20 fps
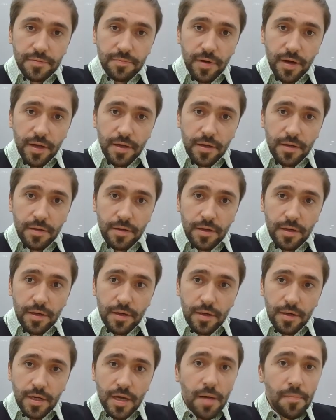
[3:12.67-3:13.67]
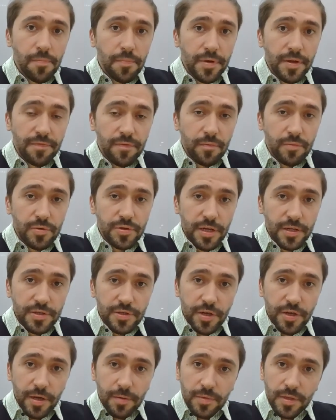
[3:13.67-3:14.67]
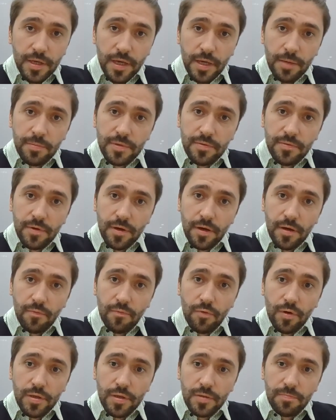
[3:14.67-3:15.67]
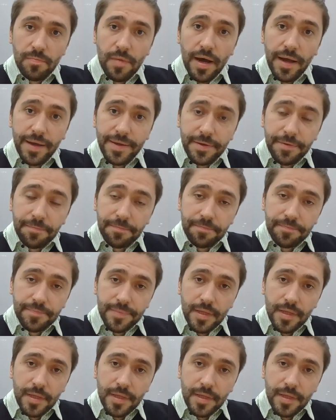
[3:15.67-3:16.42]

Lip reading: by a company from Shenzhen named What Mind.